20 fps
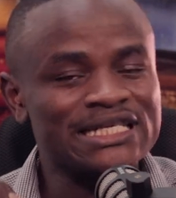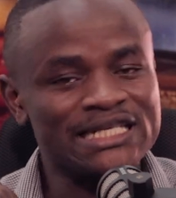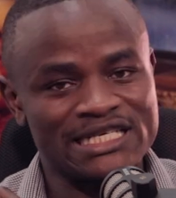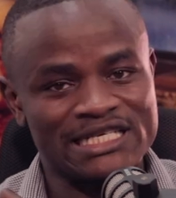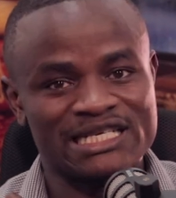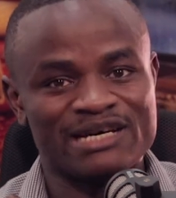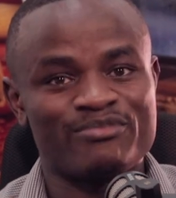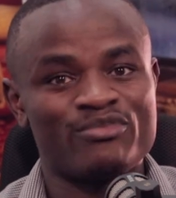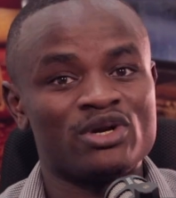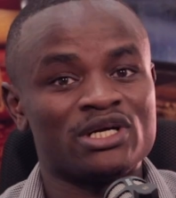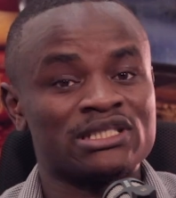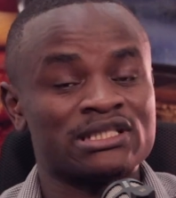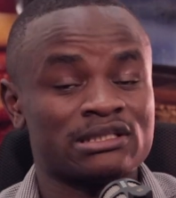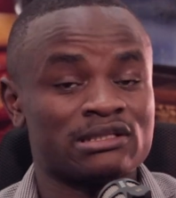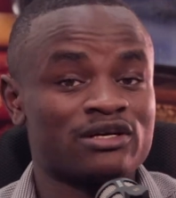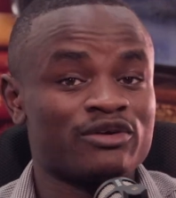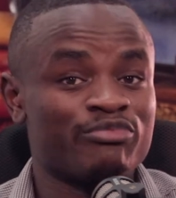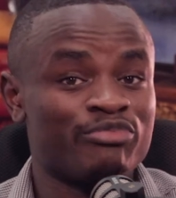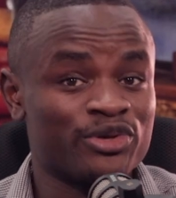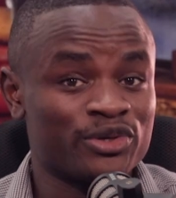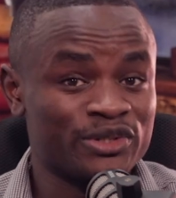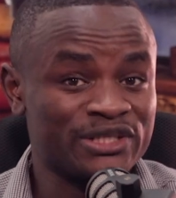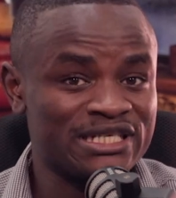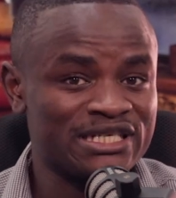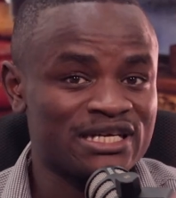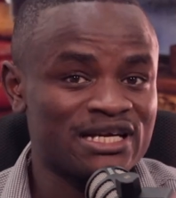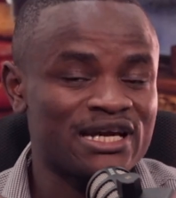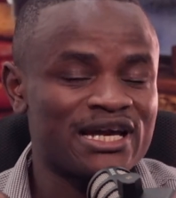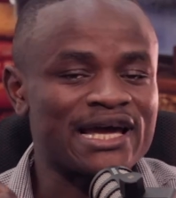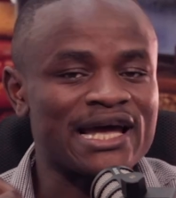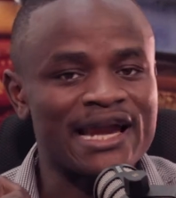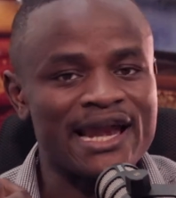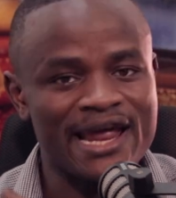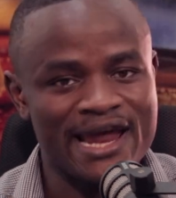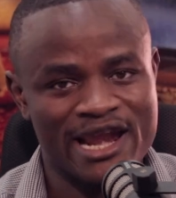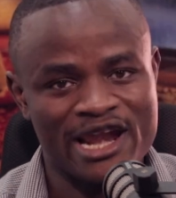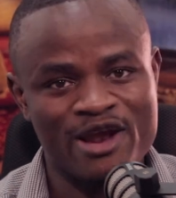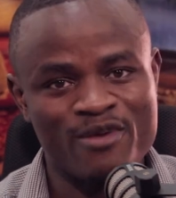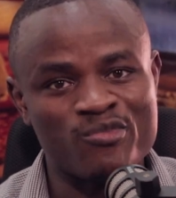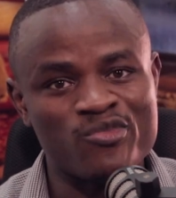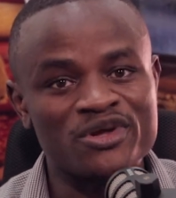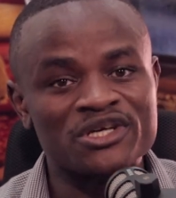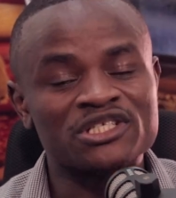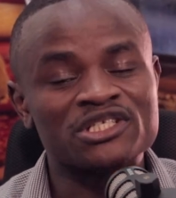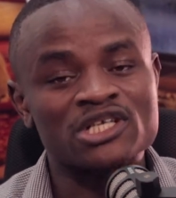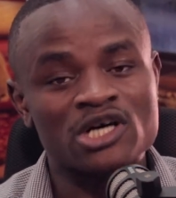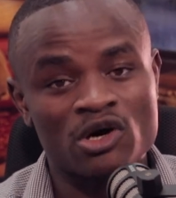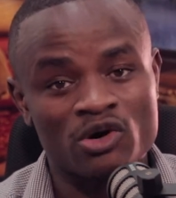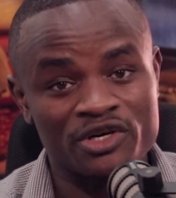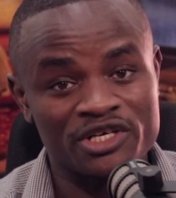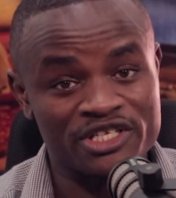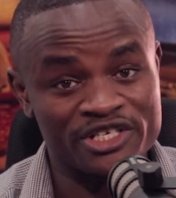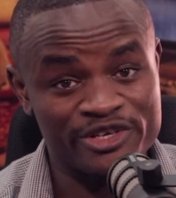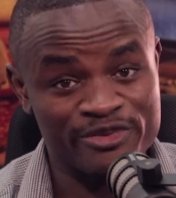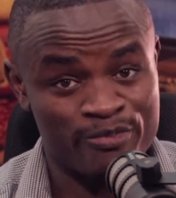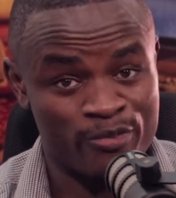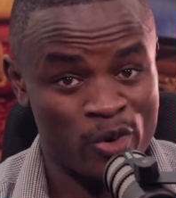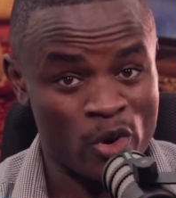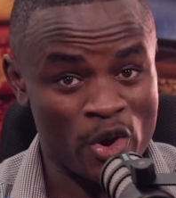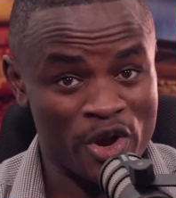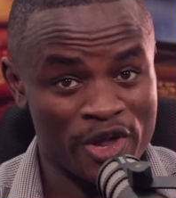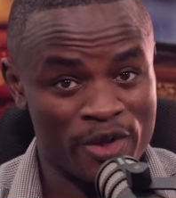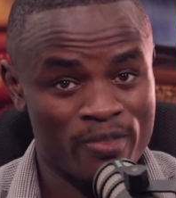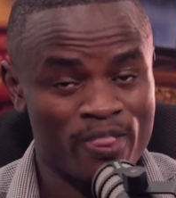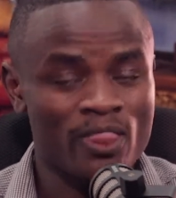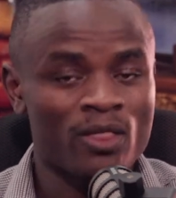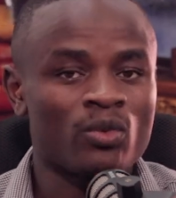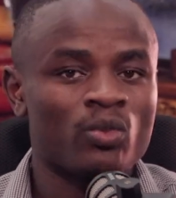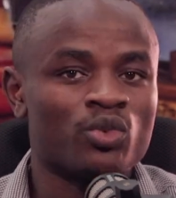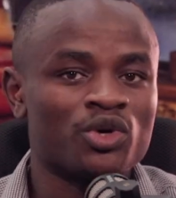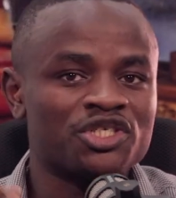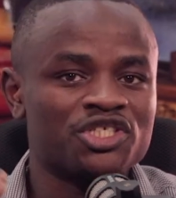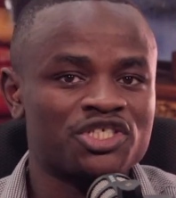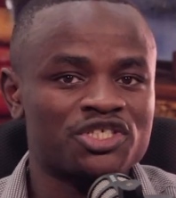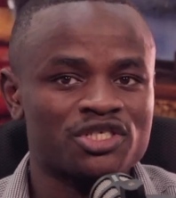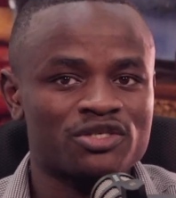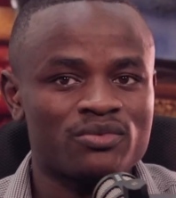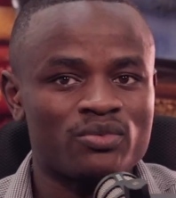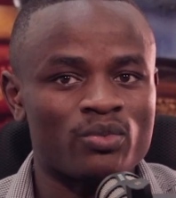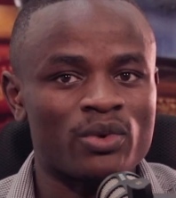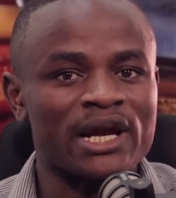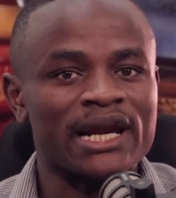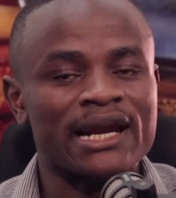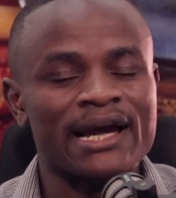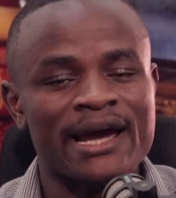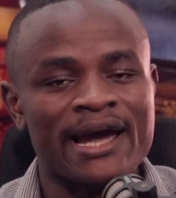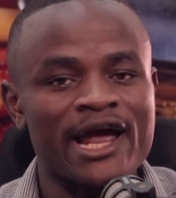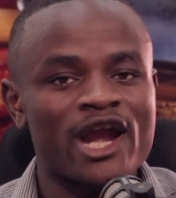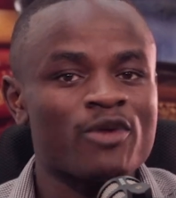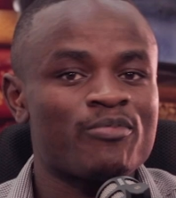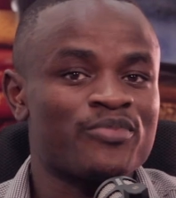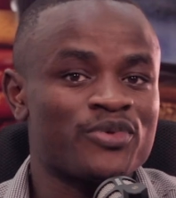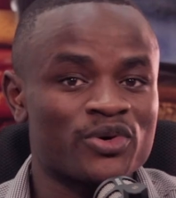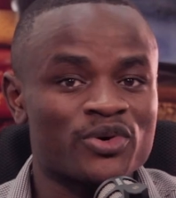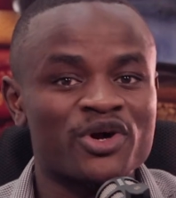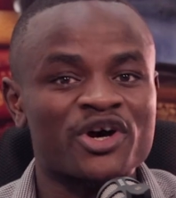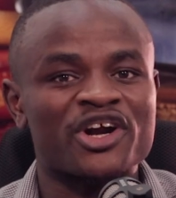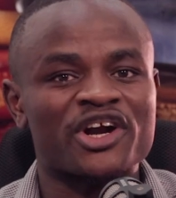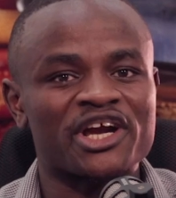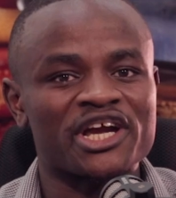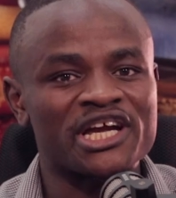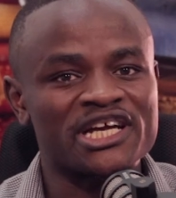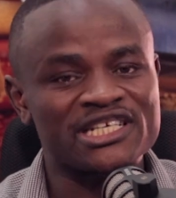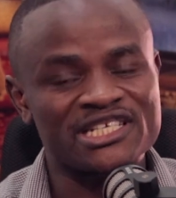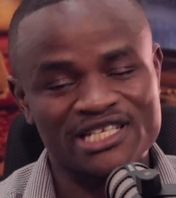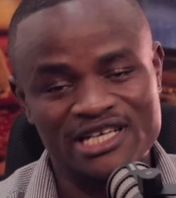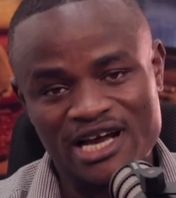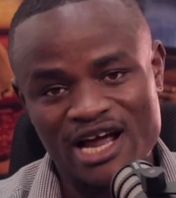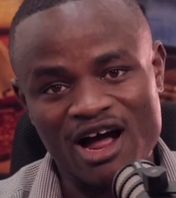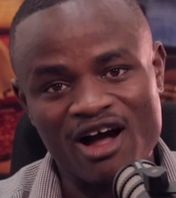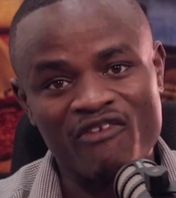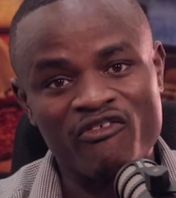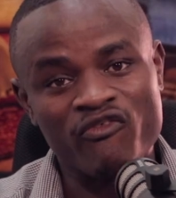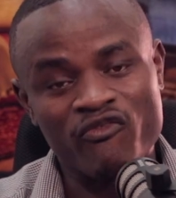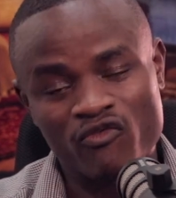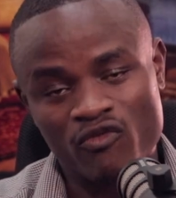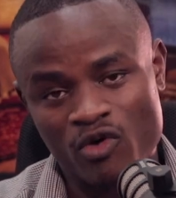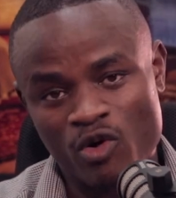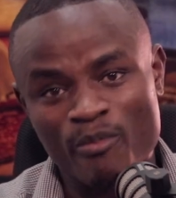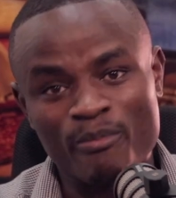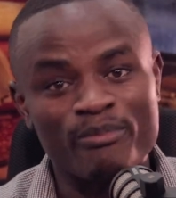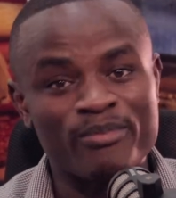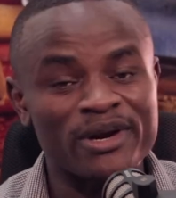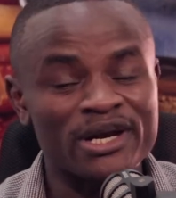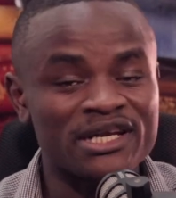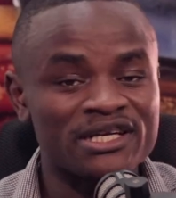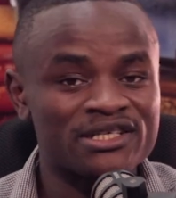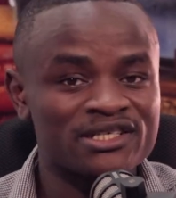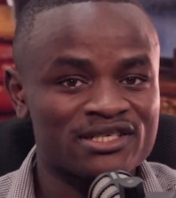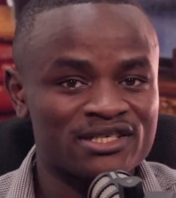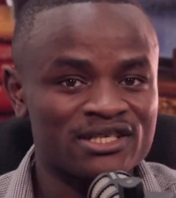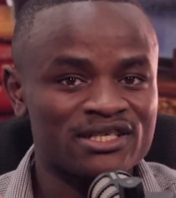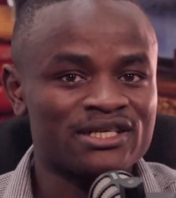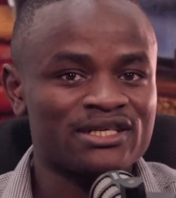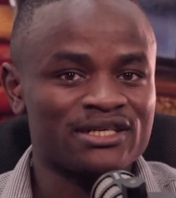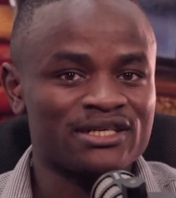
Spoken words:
AWS Code Build, and AWS Code Deploy, which will help you create a complete